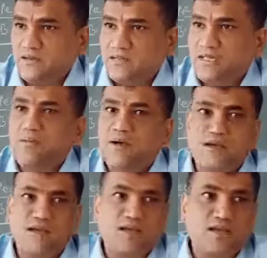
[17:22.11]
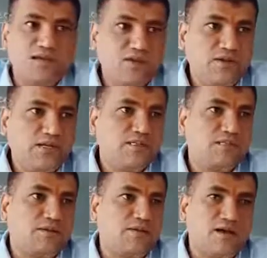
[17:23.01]
Some are continuous,
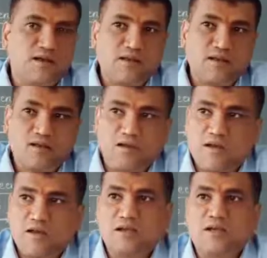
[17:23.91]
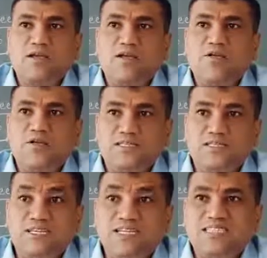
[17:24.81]
some are non-continuous,
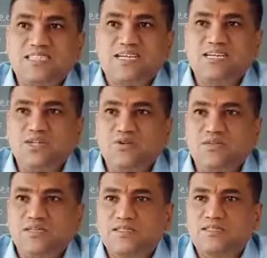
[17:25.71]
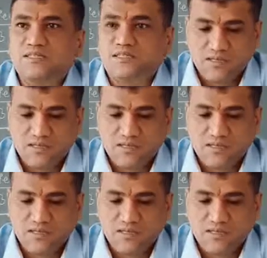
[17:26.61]
discontinuous.